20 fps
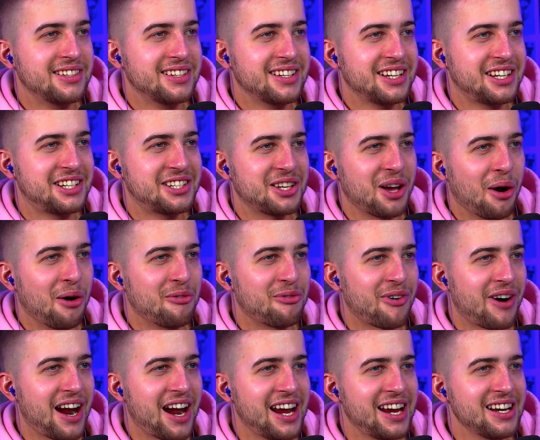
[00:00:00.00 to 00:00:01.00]
He's so
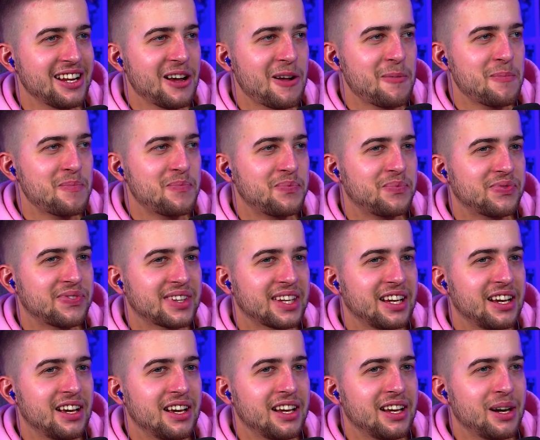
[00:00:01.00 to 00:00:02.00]
afraid.
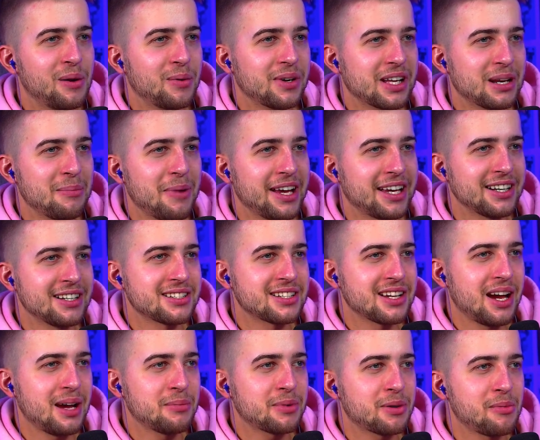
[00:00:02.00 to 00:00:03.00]
We gonna make it in
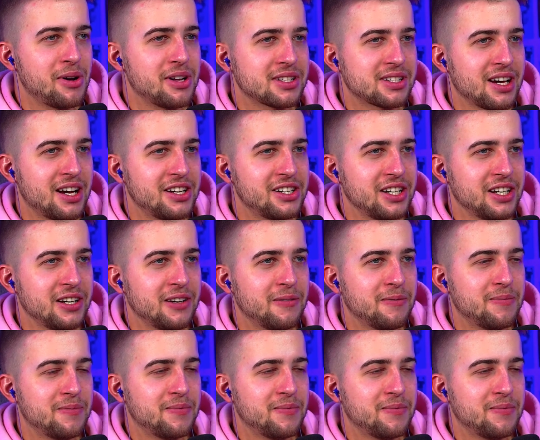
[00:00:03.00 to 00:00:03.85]
time? Come on, Sanji.